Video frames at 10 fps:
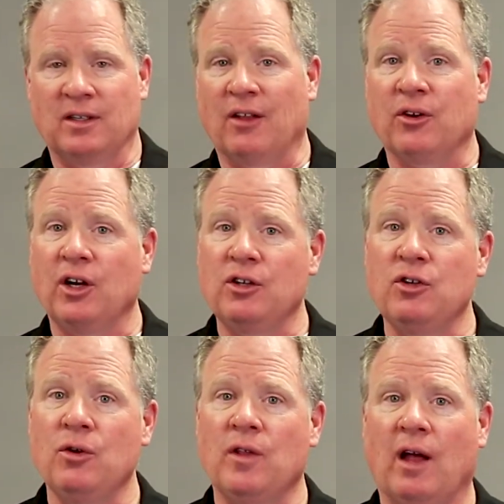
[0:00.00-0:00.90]
Now they're going to
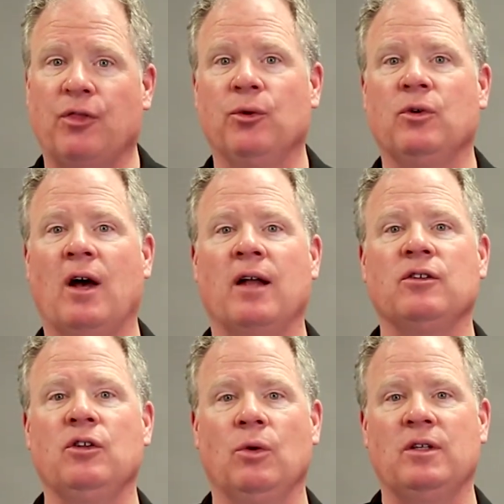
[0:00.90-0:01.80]
do that through
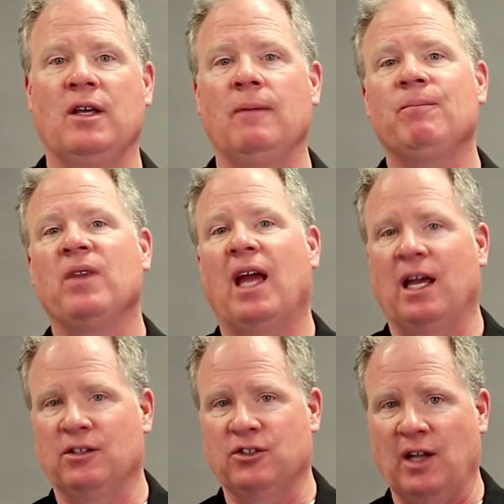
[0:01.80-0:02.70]
continuity
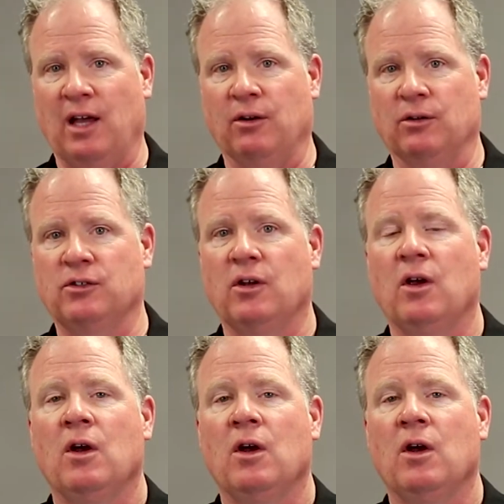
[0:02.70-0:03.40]
and standards.